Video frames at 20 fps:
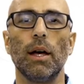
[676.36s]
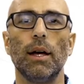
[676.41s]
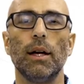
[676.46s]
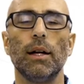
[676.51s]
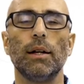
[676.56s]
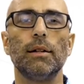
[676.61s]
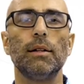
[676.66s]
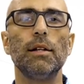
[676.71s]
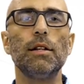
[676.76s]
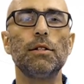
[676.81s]

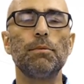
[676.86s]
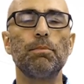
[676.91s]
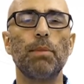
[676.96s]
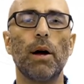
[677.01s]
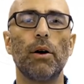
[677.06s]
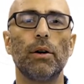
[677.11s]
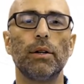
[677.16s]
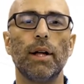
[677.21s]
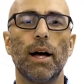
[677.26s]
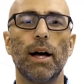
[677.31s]
In this
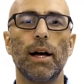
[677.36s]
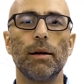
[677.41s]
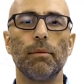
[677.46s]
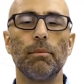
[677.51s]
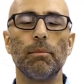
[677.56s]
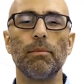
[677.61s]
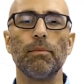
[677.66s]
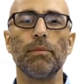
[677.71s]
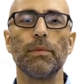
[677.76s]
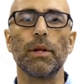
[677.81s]

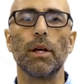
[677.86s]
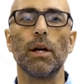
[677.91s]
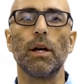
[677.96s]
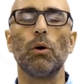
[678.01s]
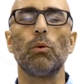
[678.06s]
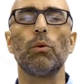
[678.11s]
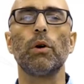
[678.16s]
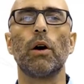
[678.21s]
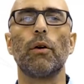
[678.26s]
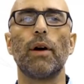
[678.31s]
paradigm,
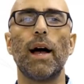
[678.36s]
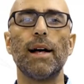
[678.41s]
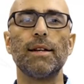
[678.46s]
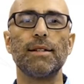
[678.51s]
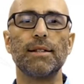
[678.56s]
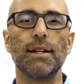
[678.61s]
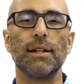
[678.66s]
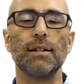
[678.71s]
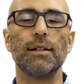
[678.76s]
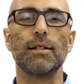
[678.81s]
we are
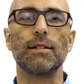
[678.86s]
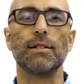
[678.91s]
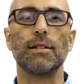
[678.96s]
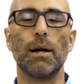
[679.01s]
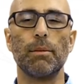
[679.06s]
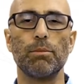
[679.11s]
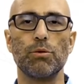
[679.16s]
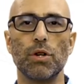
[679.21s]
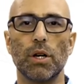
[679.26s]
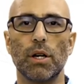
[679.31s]
asking the
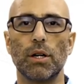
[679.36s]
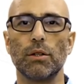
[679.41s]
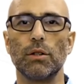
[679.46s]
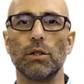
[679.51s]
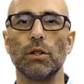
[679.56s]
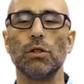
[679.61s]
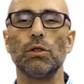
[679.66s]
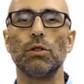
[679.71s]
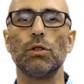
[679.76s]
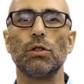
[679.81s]
subject
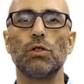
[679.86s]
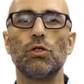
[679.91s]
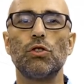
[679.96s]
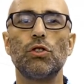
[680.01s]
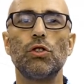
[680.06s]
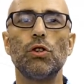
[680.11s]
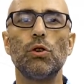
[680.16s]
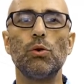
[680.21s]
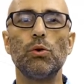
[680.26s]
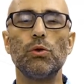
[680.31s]
to
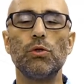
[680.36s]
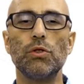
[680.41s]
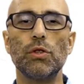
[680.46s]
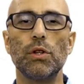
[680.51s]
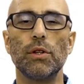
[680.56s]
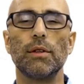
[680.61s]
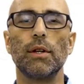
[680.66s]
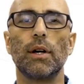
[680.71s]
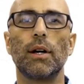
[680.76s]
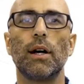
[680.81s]
choose
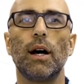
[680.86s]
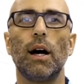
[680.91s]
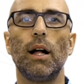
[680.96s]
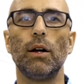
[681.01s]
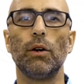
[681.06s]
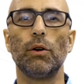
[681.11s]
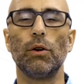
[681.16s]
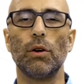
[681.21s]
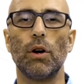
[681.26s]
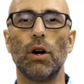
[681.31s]
the
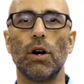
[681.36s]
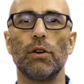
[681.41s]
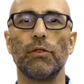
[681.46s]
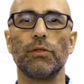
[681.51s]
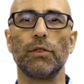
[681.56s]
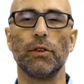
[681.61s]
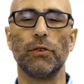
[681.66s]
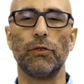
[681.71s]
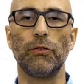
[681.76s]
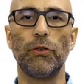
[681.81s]
color of
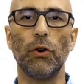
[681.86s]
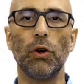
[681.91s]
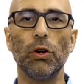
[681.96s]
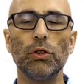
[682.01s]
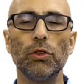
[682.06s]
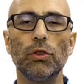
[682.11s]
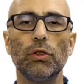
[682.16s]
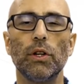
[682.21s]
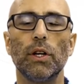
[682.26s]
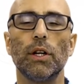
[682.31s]
the
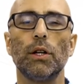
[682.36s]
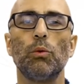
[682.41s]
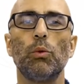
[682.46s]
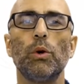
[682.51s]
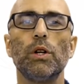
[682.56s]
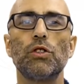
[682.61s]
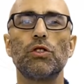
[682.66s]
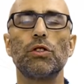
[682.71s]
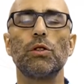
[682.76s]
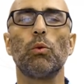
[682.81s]
font in
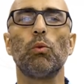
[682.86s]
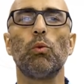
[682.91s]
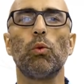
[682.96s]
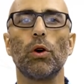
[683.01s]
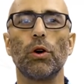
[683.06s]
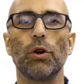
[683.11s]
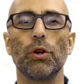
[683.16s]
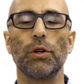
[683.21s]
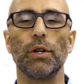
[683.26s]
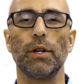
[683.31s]
which the
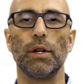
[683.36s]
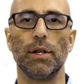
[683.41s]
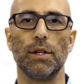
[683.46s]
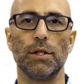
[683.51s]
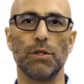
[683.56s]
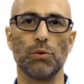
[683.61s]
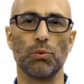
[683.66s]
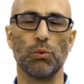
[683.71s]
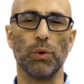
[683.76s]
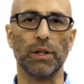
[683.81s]
word
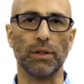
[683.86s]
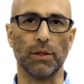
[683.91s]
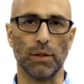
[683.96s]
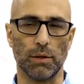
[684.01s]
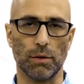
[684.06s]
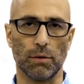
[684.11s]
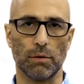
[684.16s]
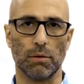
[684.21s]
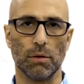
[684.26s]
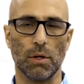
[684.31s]
is
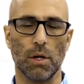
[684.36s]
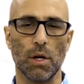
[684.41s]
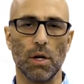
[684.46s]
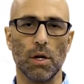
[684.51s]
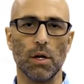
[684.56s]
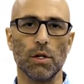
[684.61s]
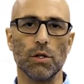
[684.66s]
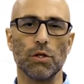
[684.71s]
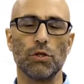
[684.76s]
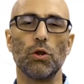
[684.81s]
written.
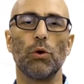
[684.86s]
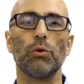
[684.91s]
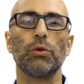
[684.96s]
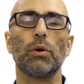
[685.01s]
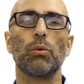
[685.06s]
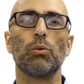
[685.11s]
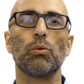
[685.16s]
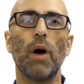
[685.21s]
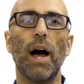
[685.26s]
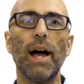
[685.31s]
So
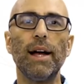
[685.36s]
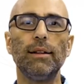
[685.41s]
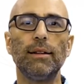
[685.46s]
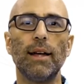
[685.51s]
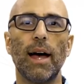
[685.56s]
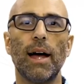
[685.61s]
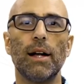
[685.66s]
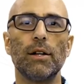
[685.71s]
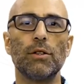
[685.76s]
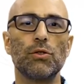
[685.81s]
the right
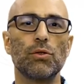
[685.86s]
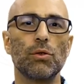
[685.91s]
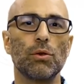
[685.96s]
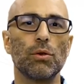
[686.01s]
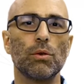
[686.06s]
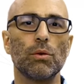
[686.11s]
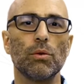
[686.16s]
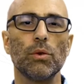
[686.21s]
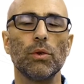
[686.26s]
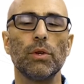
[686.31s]

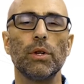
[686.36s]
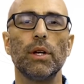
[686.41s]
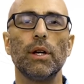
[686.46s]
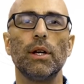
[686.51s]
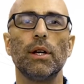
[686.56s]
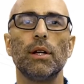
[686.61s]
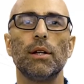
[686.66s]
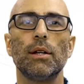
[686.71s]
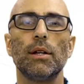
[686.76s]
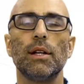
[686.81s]
answer
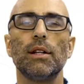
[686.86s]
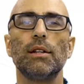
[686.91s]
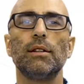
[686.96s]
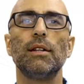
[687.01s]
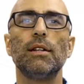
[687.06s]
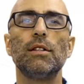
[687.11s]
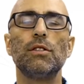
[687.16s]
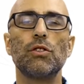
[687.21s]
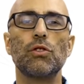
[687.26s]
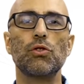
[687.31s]
in
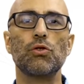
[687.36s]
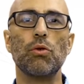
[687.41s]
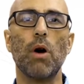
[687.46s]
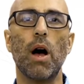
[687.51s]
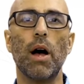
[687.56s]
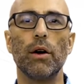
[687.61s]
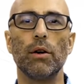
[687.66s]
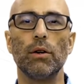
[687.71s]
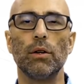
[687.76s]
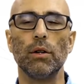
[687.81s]
this
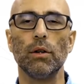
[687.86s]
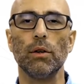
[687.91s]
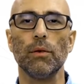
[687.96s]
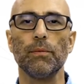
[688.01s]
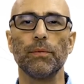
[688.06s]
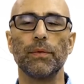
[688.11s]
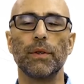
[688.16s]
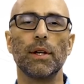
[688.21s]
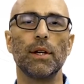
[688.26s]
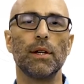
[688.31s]
trial
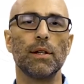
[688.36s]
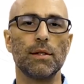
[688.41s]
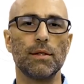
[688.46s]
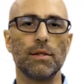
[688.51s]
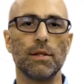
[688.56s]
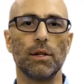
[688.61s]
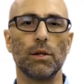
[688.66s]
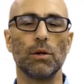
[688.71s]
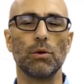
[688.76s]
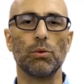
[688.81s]

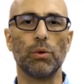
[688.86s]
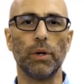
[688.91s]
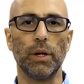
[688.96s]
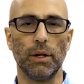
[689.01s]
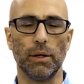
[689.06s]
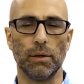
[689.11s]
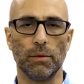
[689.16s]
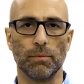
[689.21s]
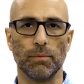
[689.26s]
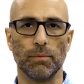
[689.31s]
is green.